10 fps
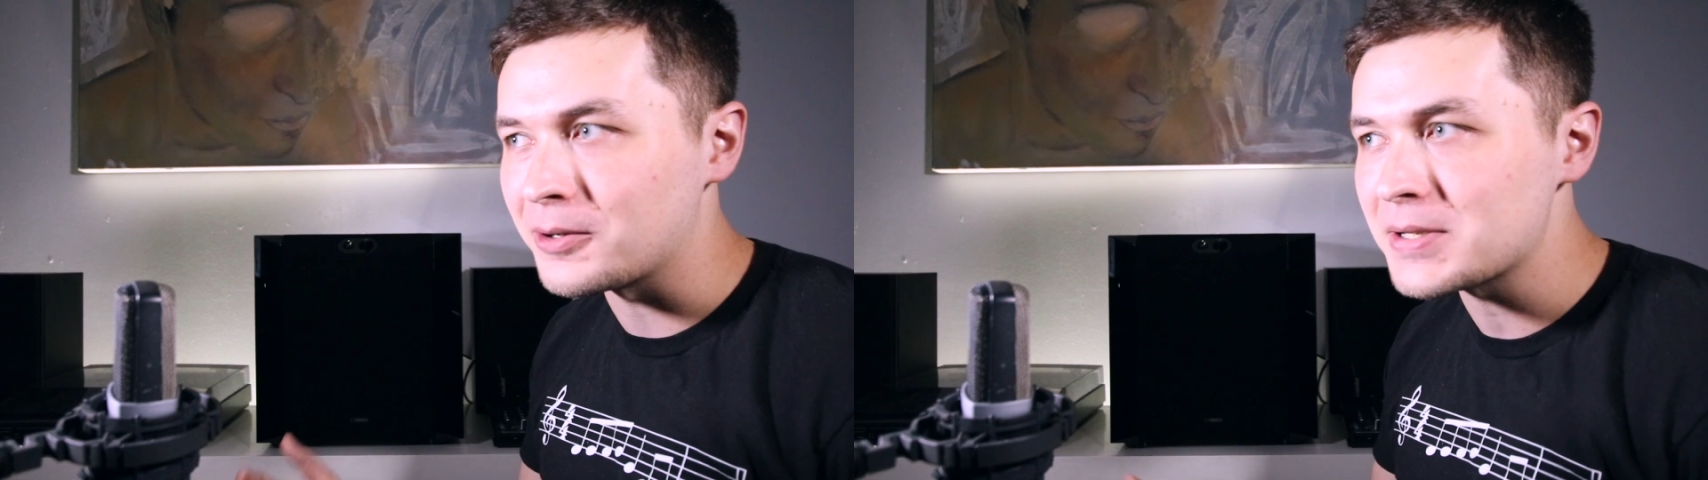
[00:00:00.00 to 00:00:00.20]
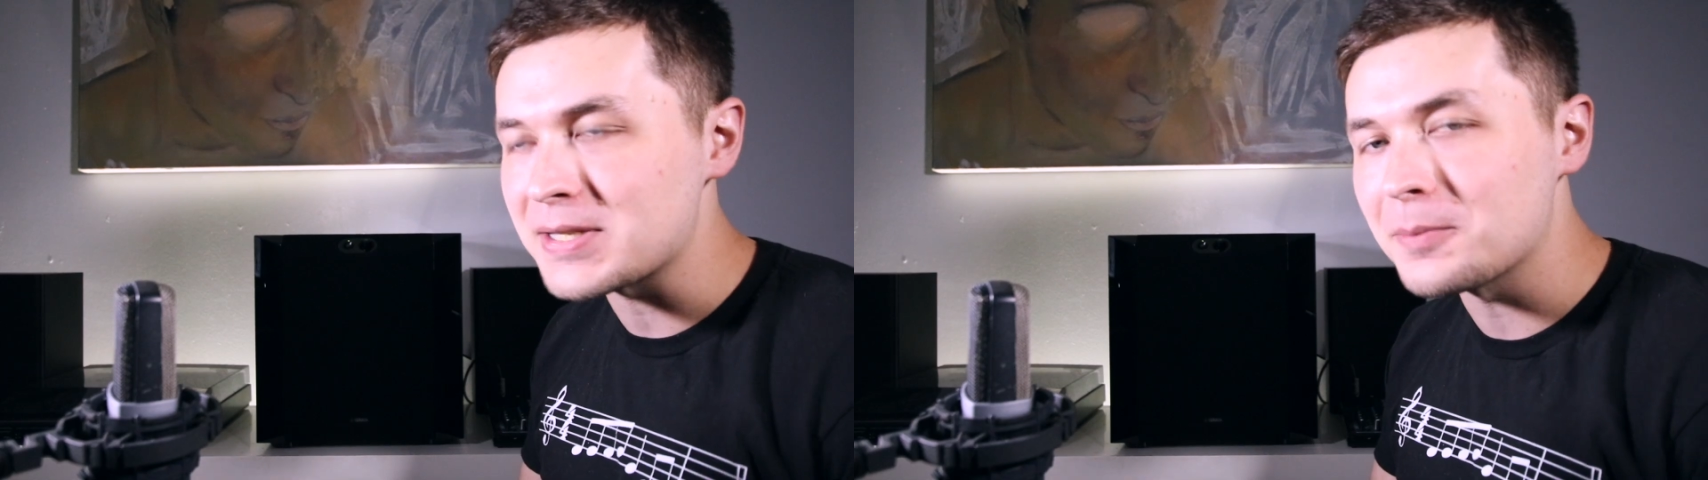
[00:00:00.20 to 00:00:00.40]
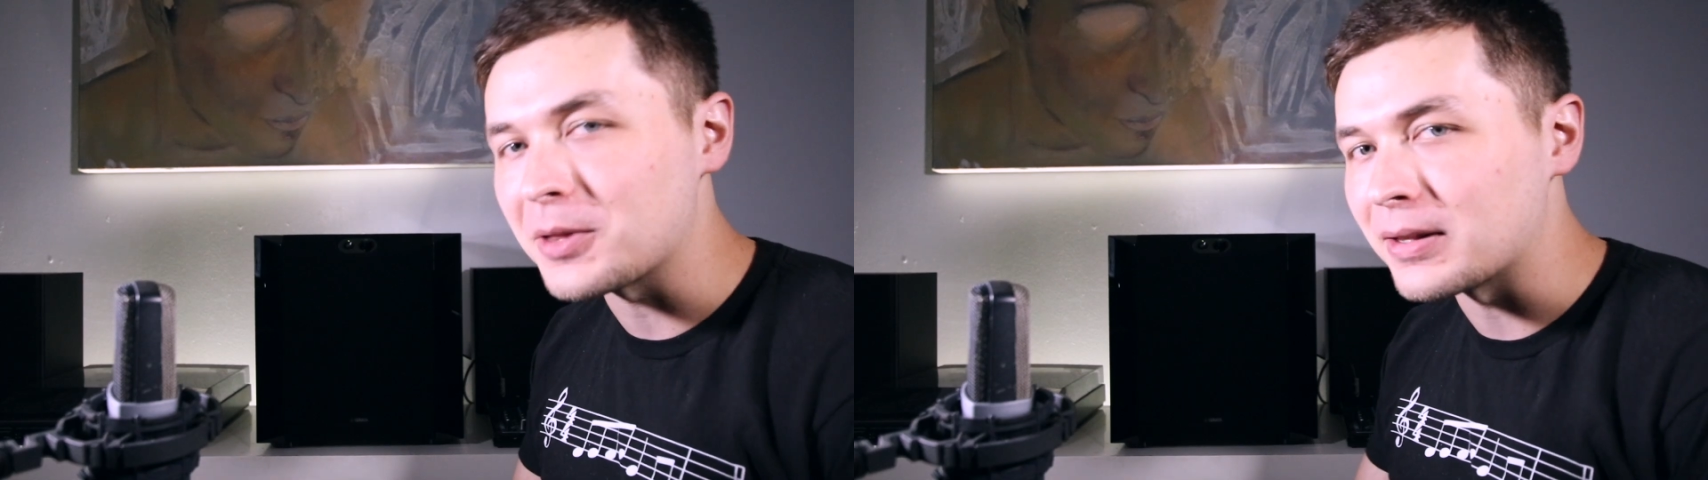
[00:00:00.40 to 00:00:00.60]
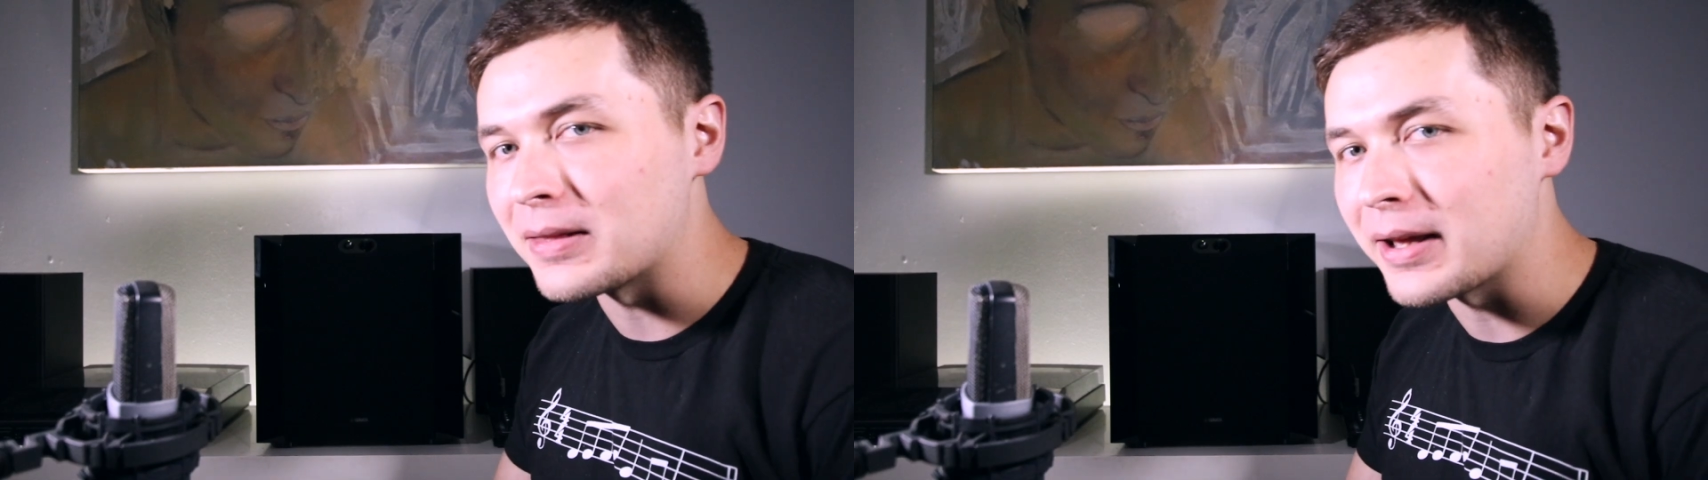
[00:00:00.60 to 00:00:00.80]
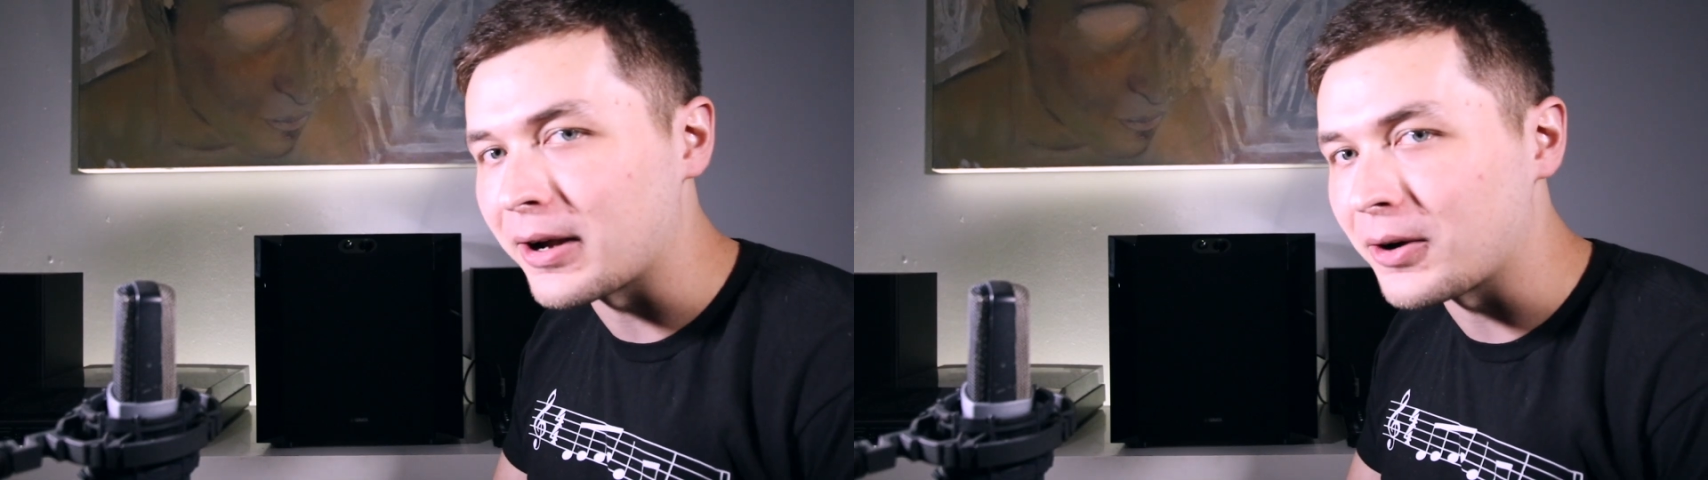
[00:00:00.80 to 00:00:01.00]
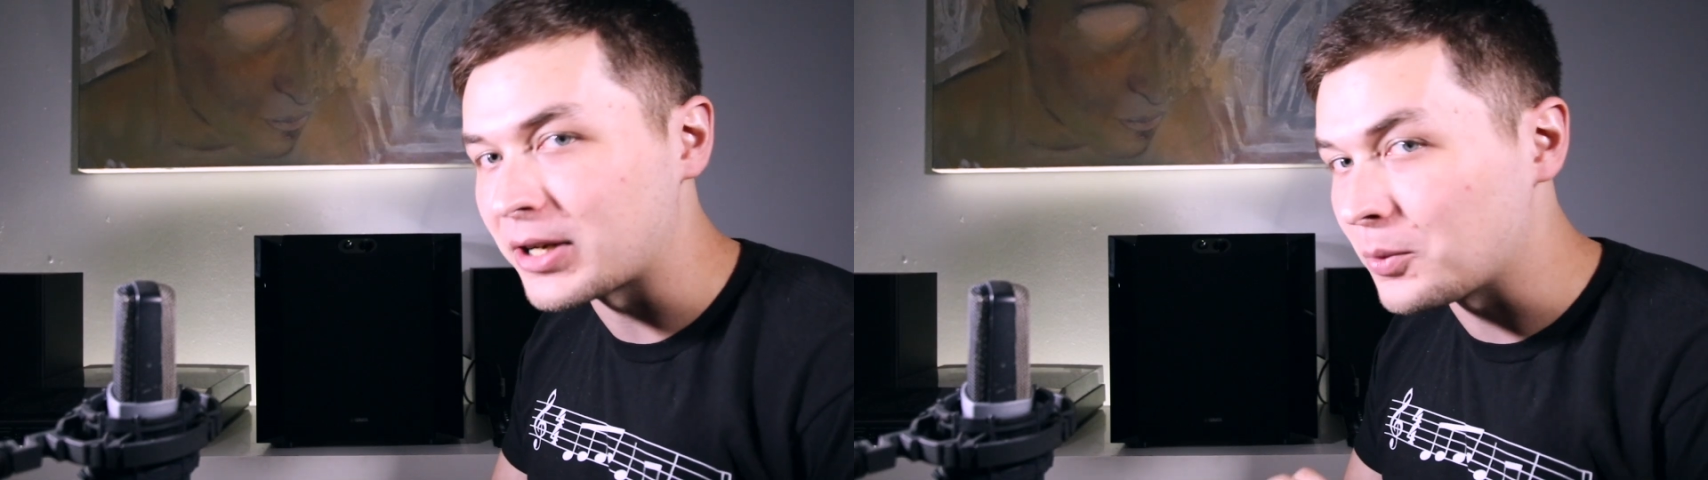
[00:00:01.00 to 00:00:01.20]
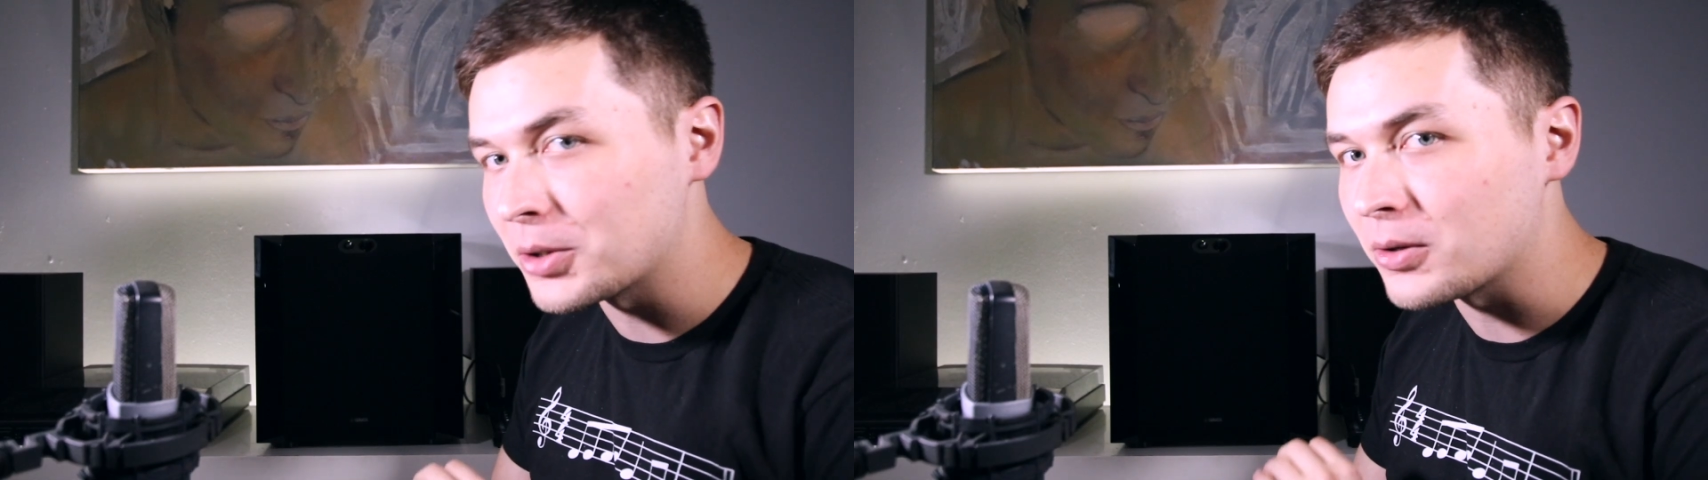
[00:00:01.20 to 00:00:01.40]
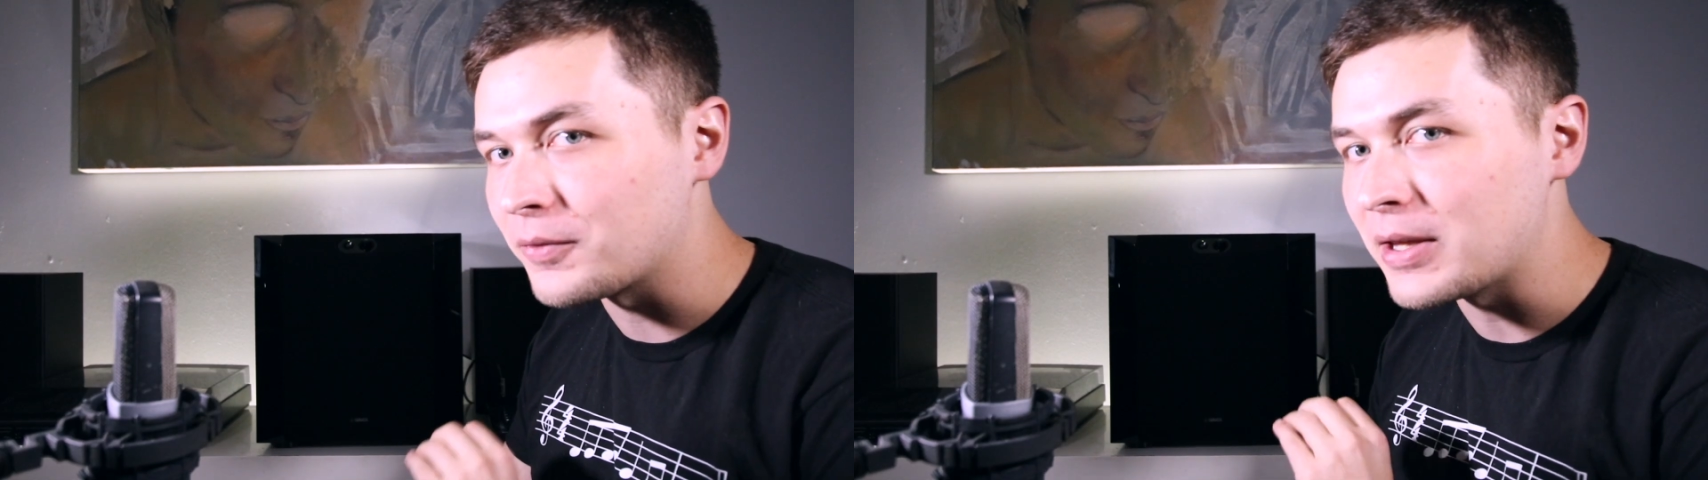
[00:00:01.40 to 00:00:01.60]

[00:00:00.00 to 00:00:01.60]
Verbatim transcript: is something there, and I wonder if